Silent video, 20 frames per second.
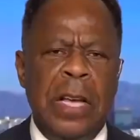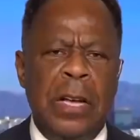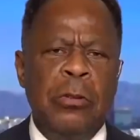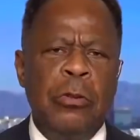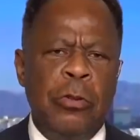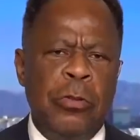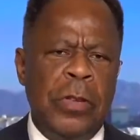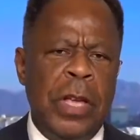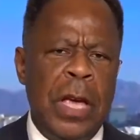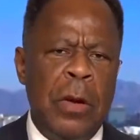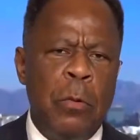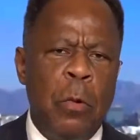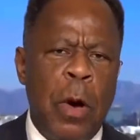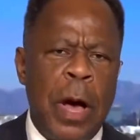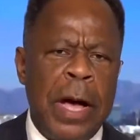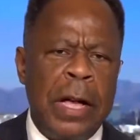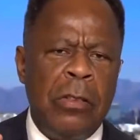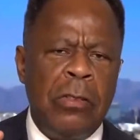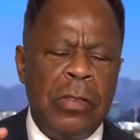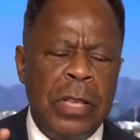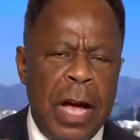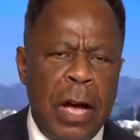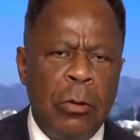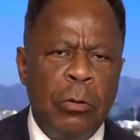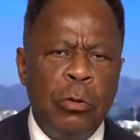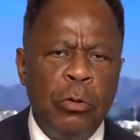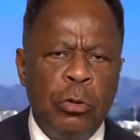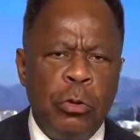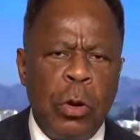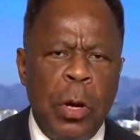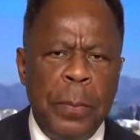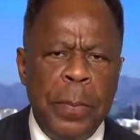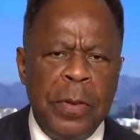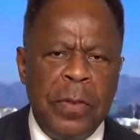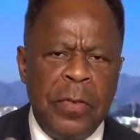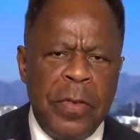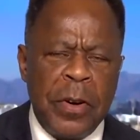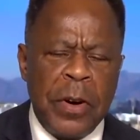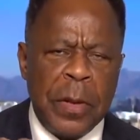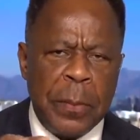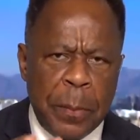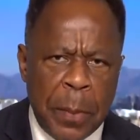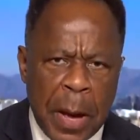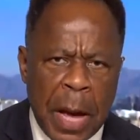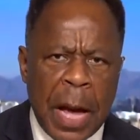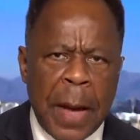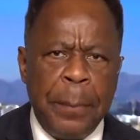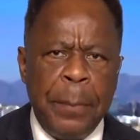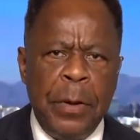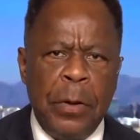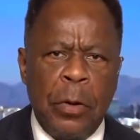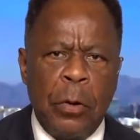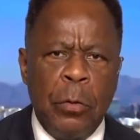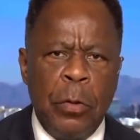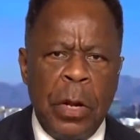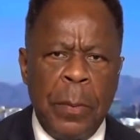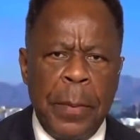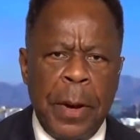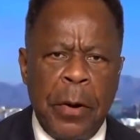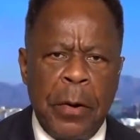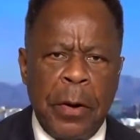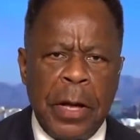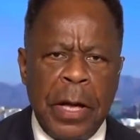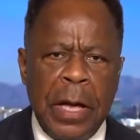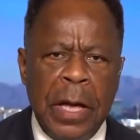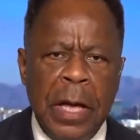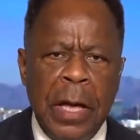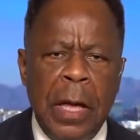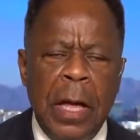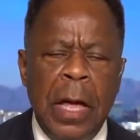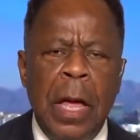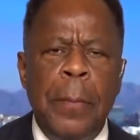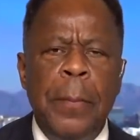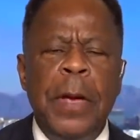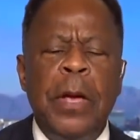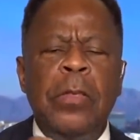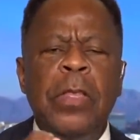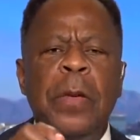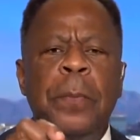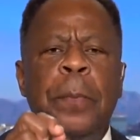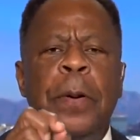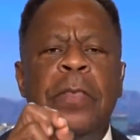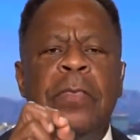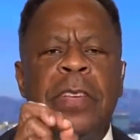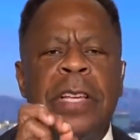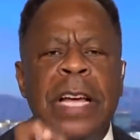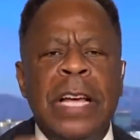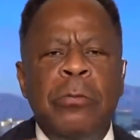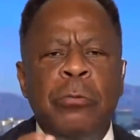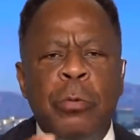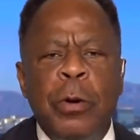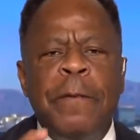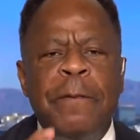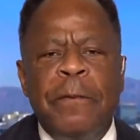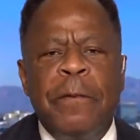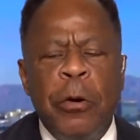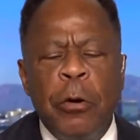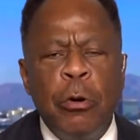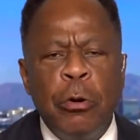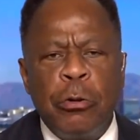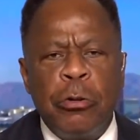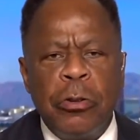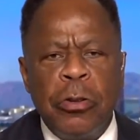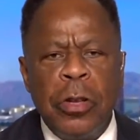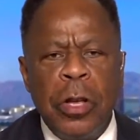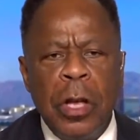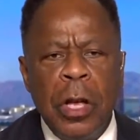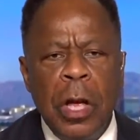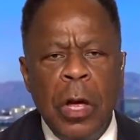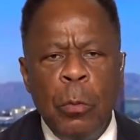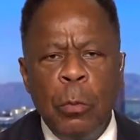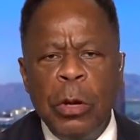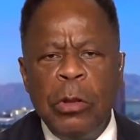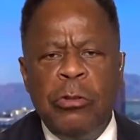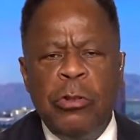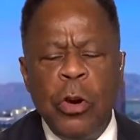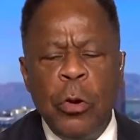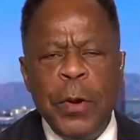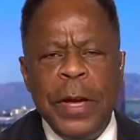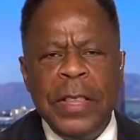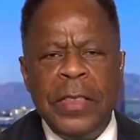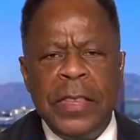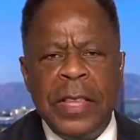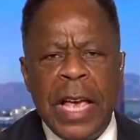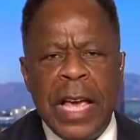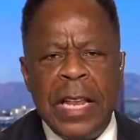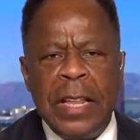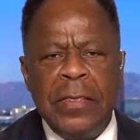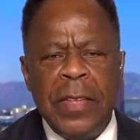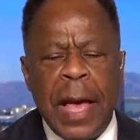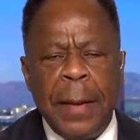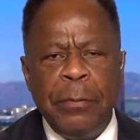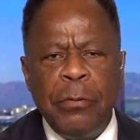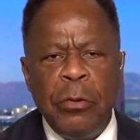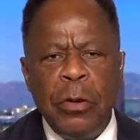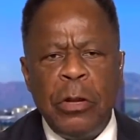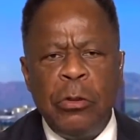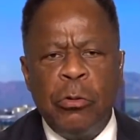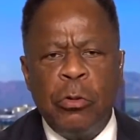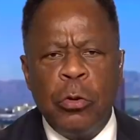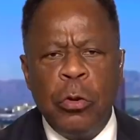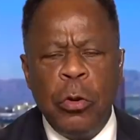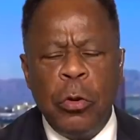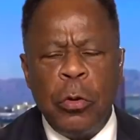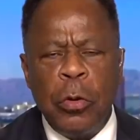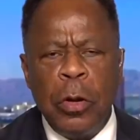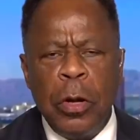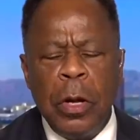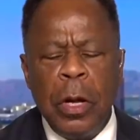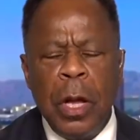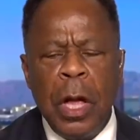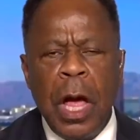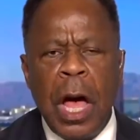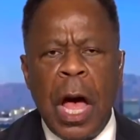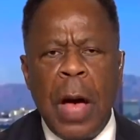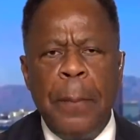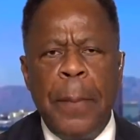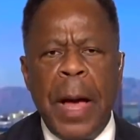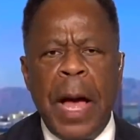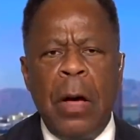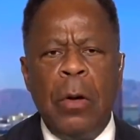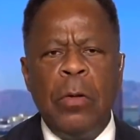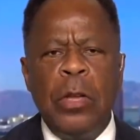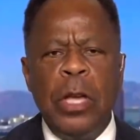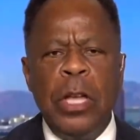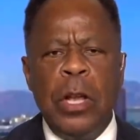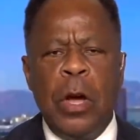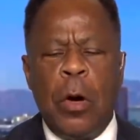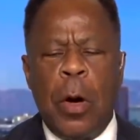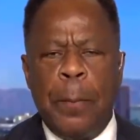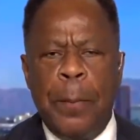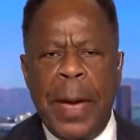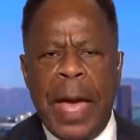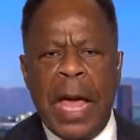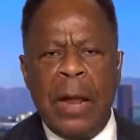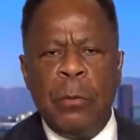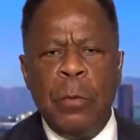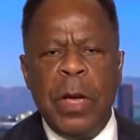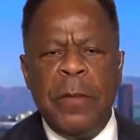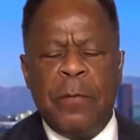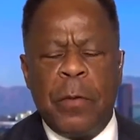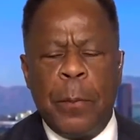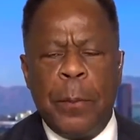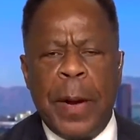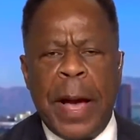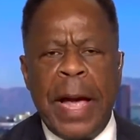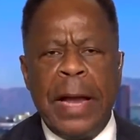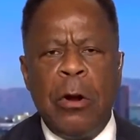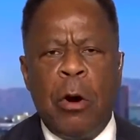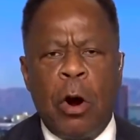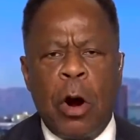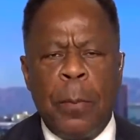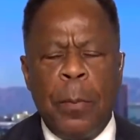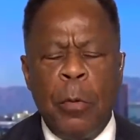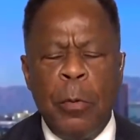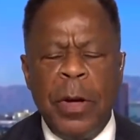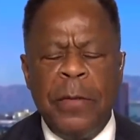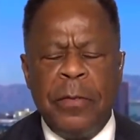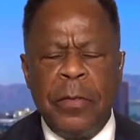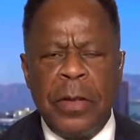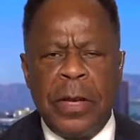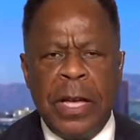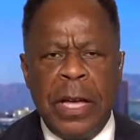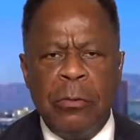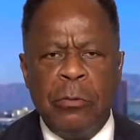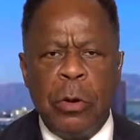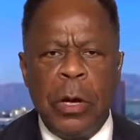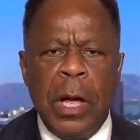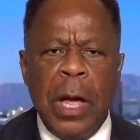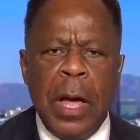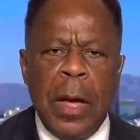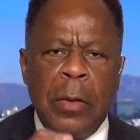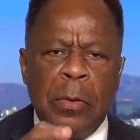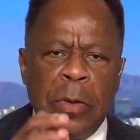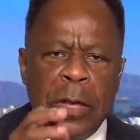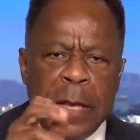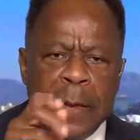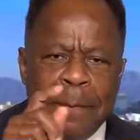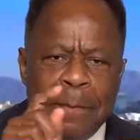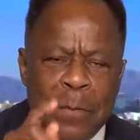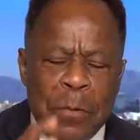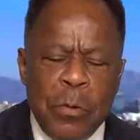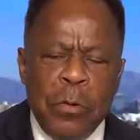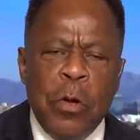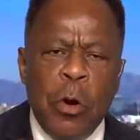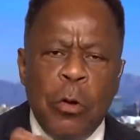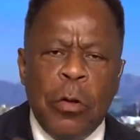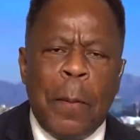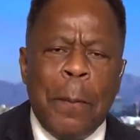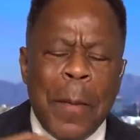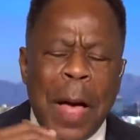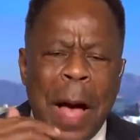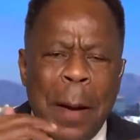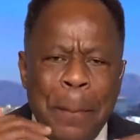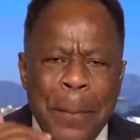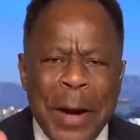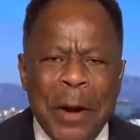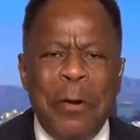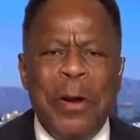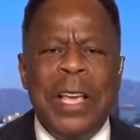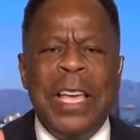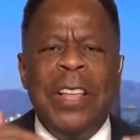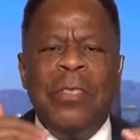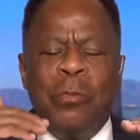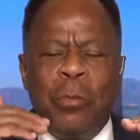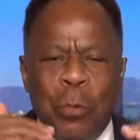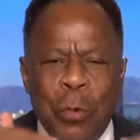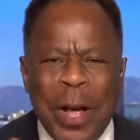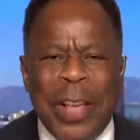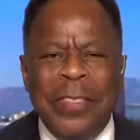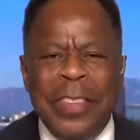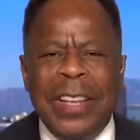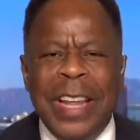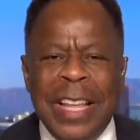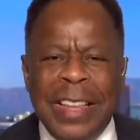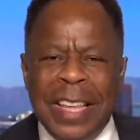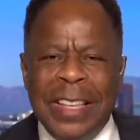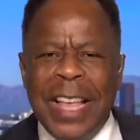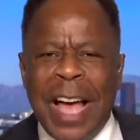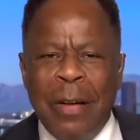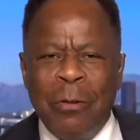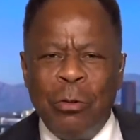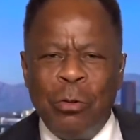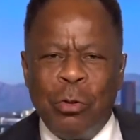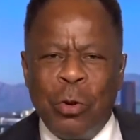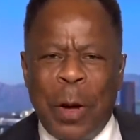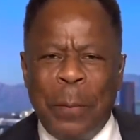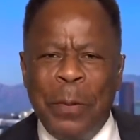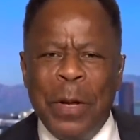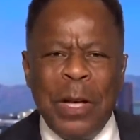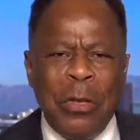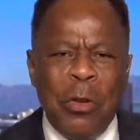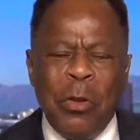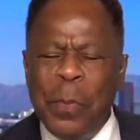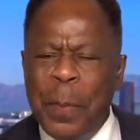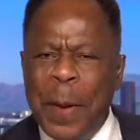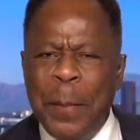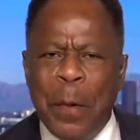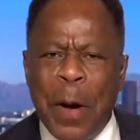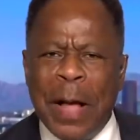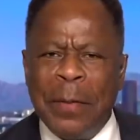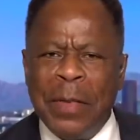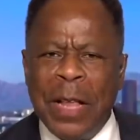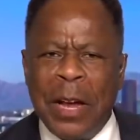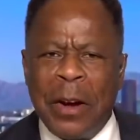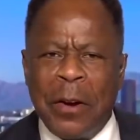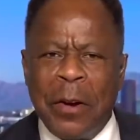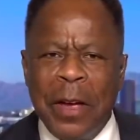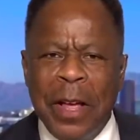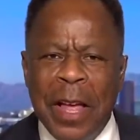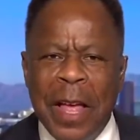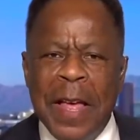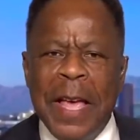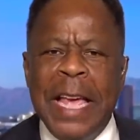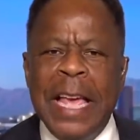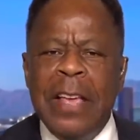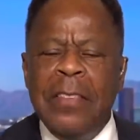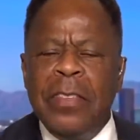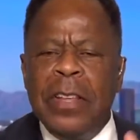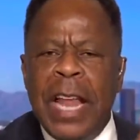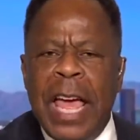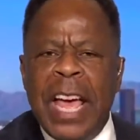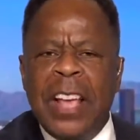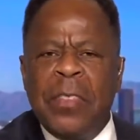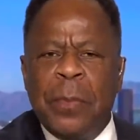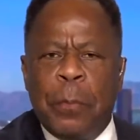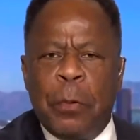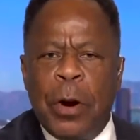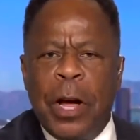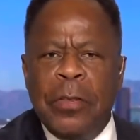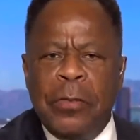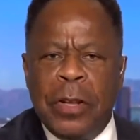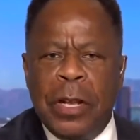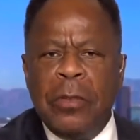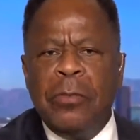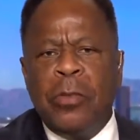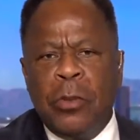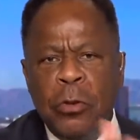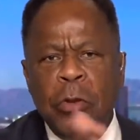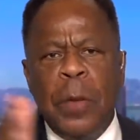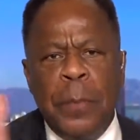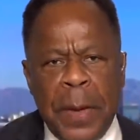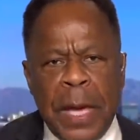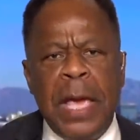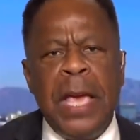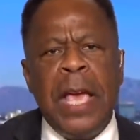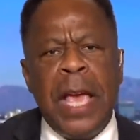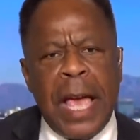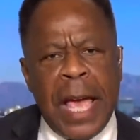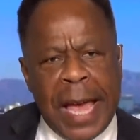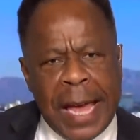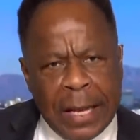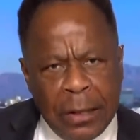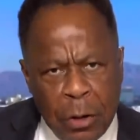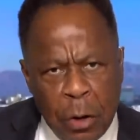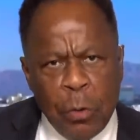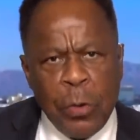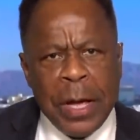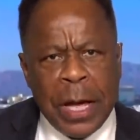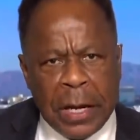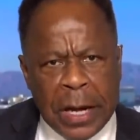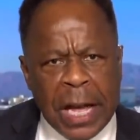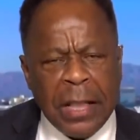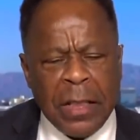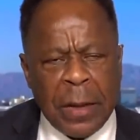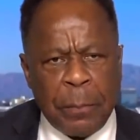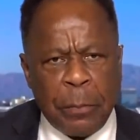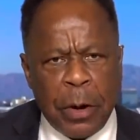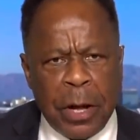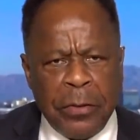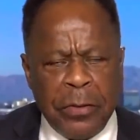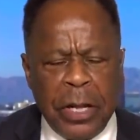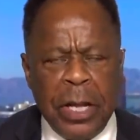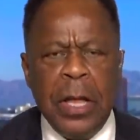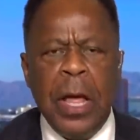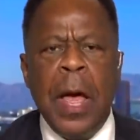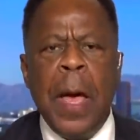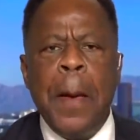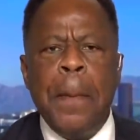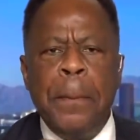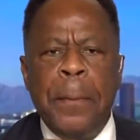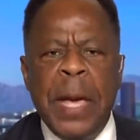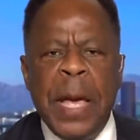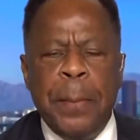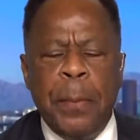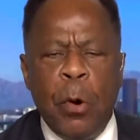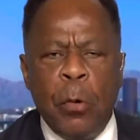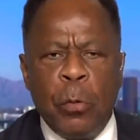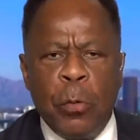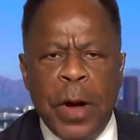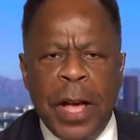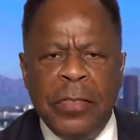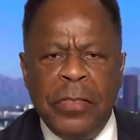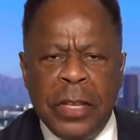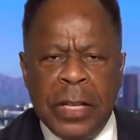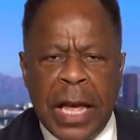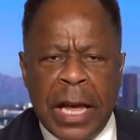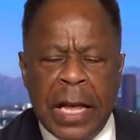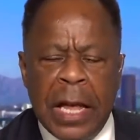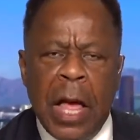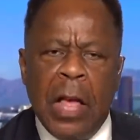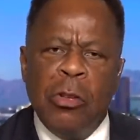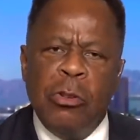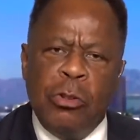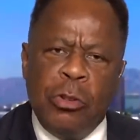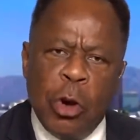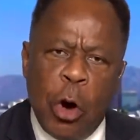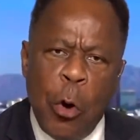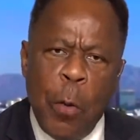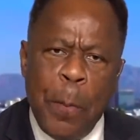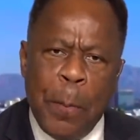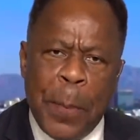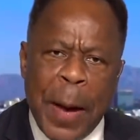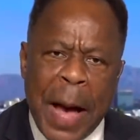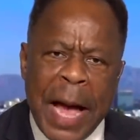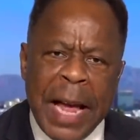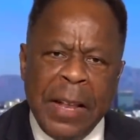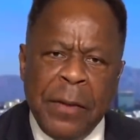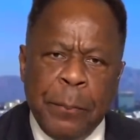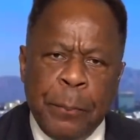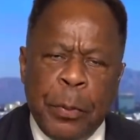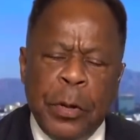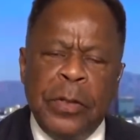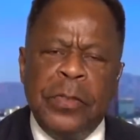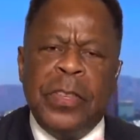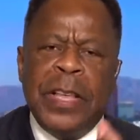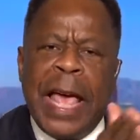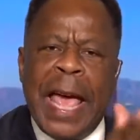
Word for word: to understand why Donald Trump is very popular with America, because he puts country first. What Joey said is absolutely true about, you know, a bad week for Biden, horrible week for the country. Those Americans resonate to Donald Trump. Look at those people out there. He's an ex-president, soon to be a newly elected president. People resonate. Joe Biden puts